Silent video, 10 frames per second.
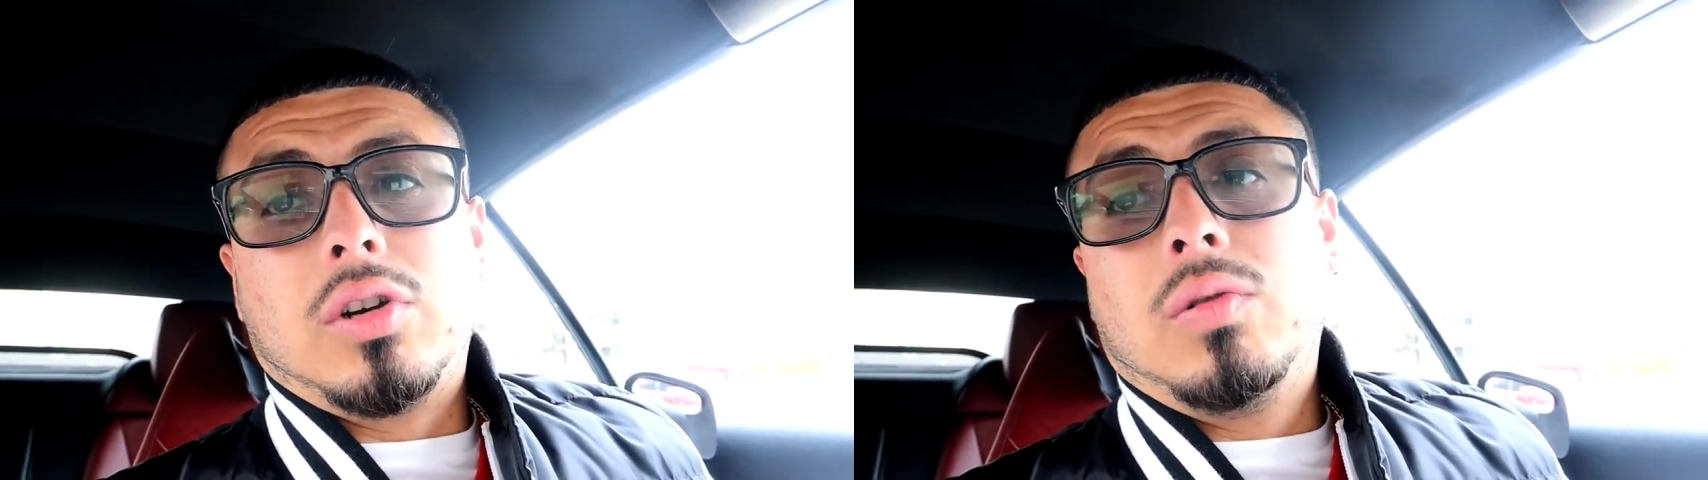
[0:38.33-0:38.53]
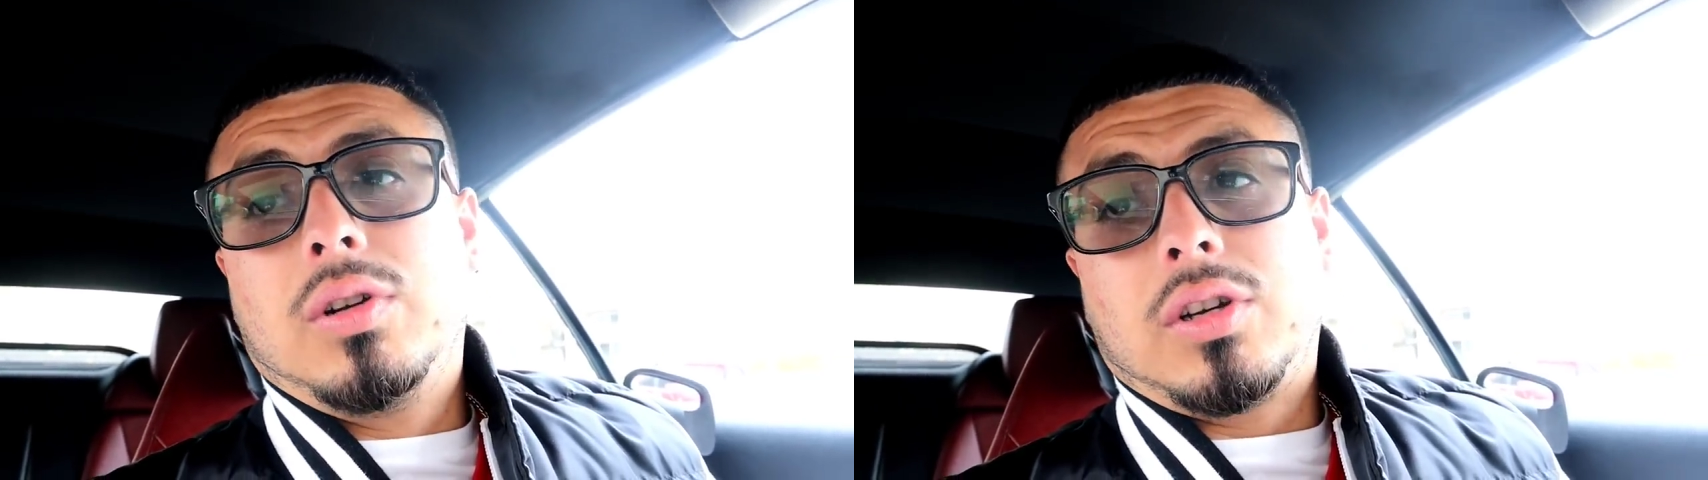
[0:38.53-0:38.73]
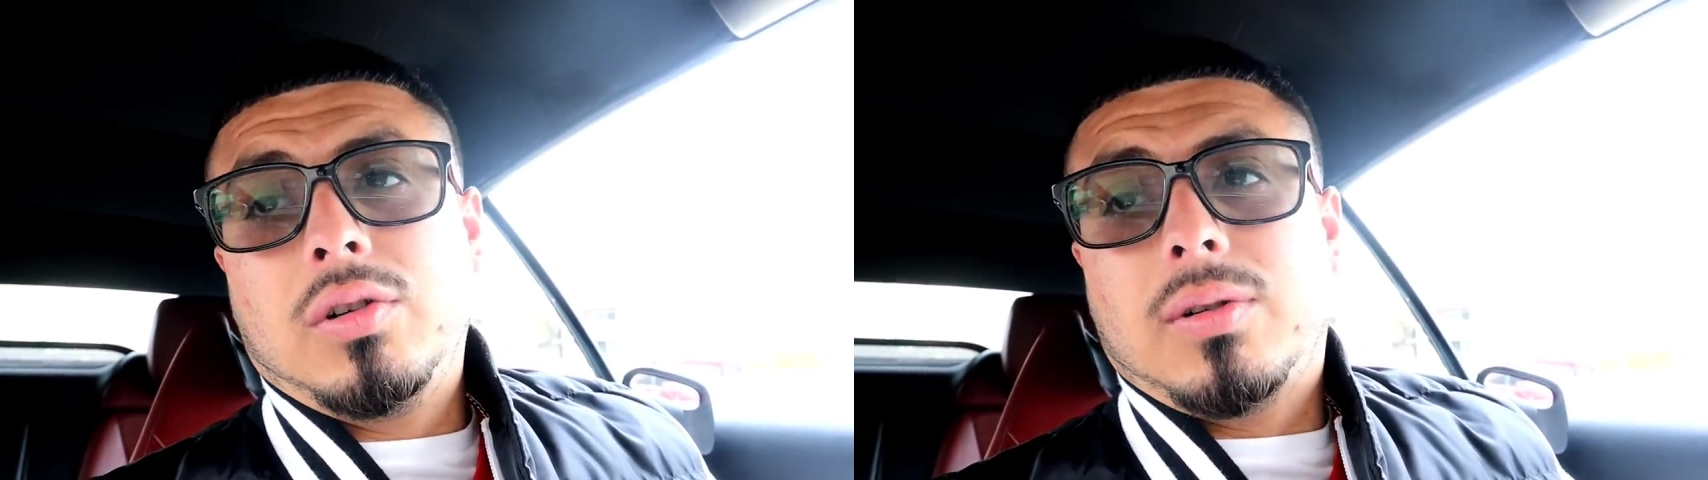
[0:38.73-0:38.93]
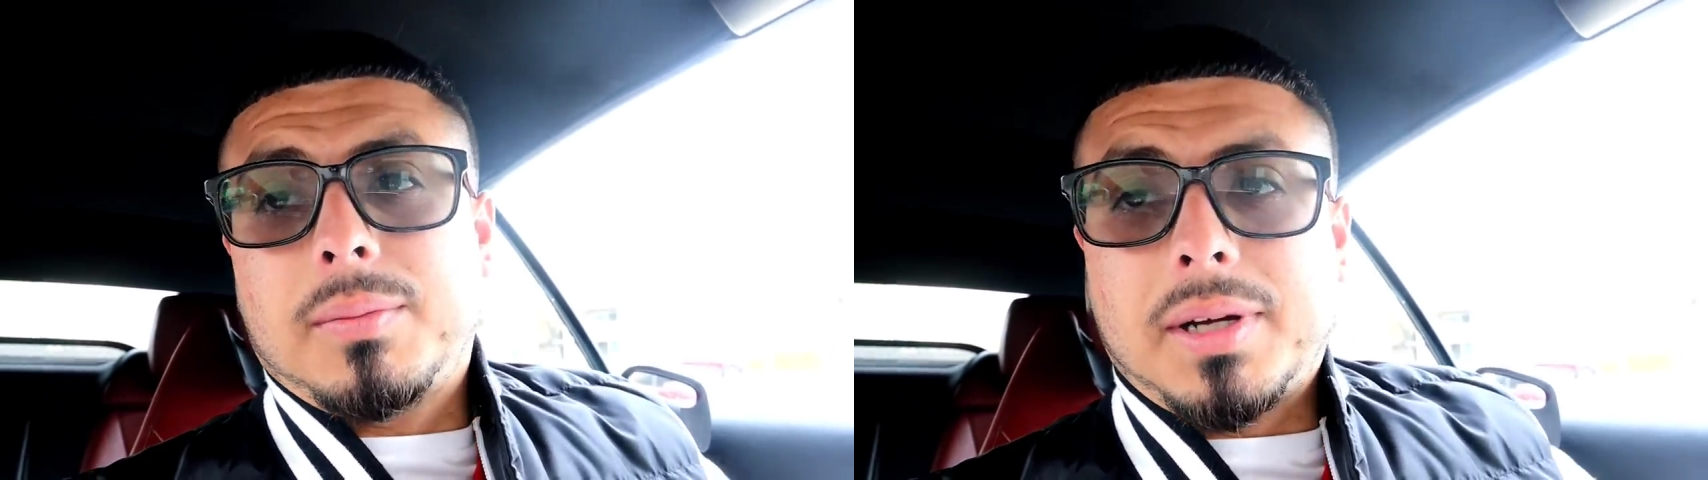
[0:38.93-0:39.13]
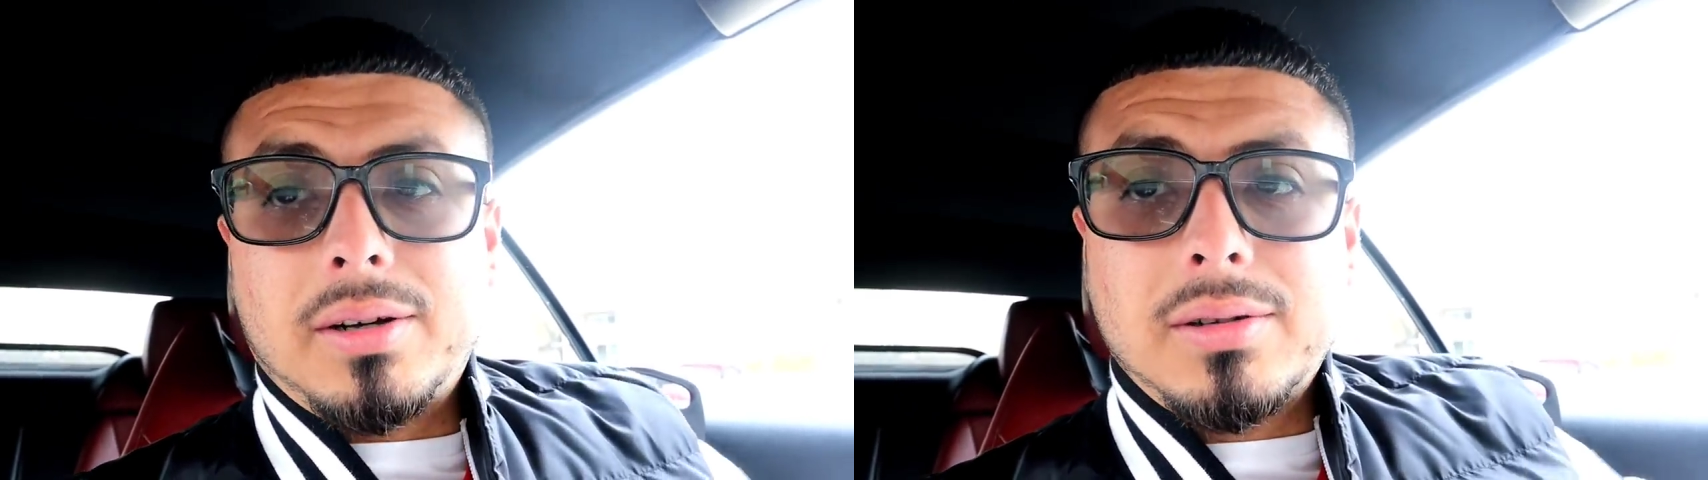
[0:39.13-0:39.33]

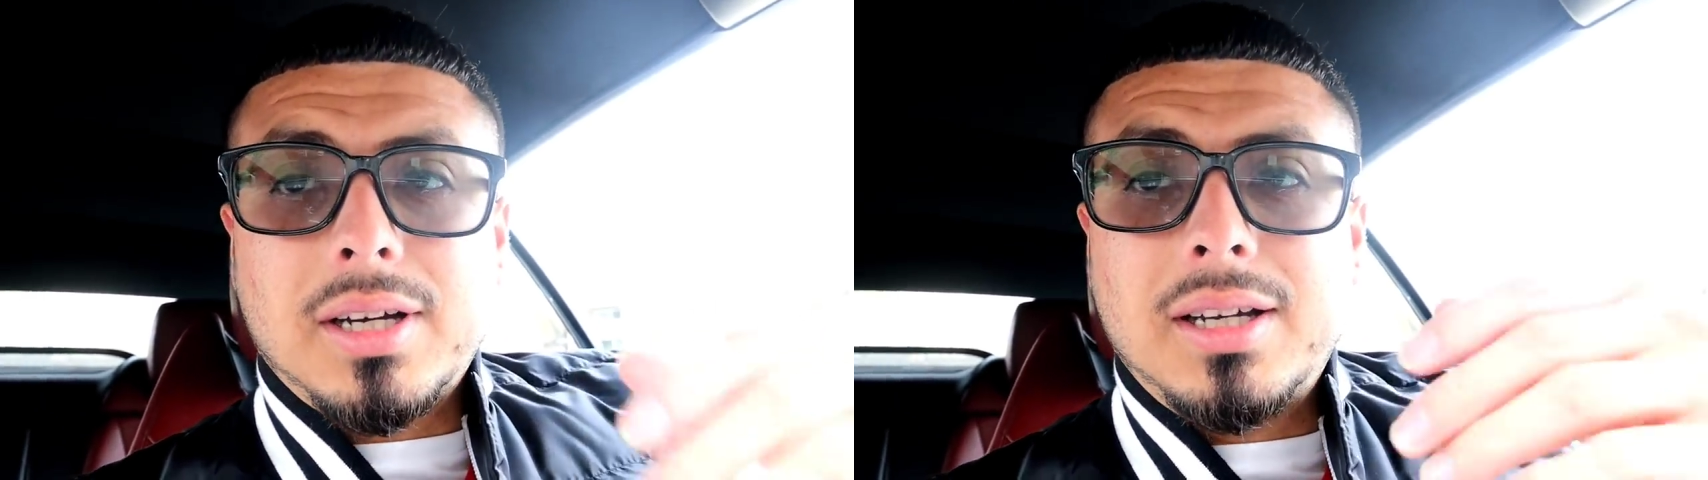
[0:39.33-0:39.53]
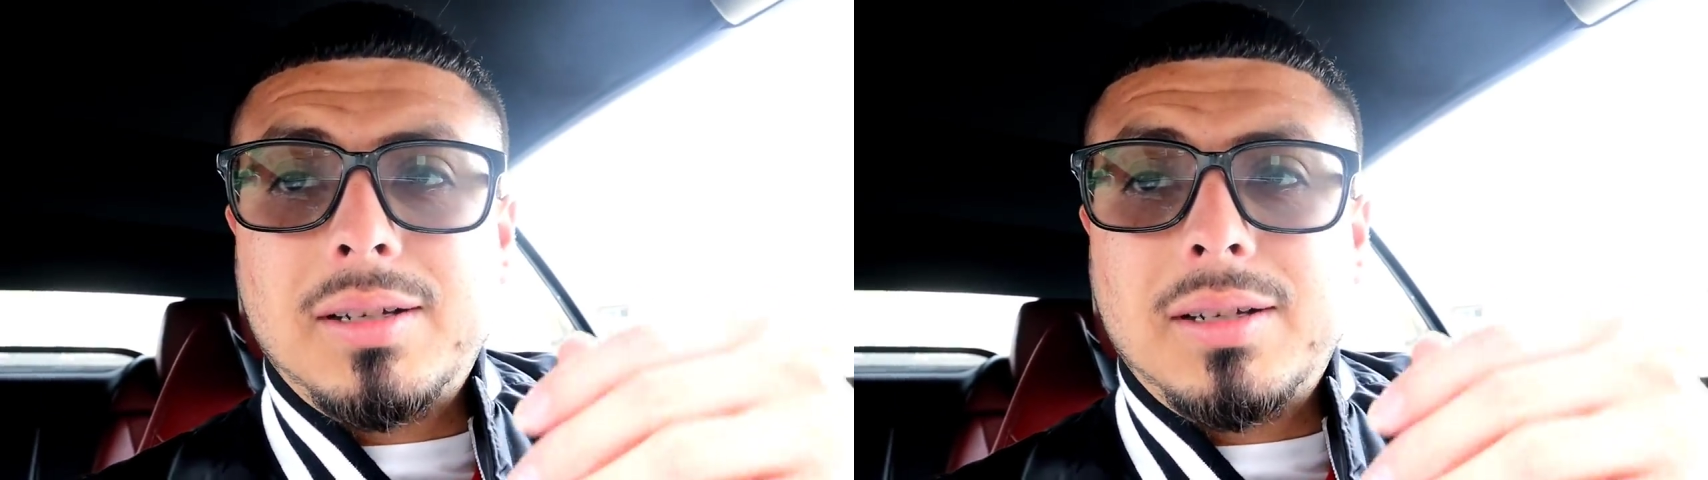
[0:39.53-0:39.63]
I'm like, okay,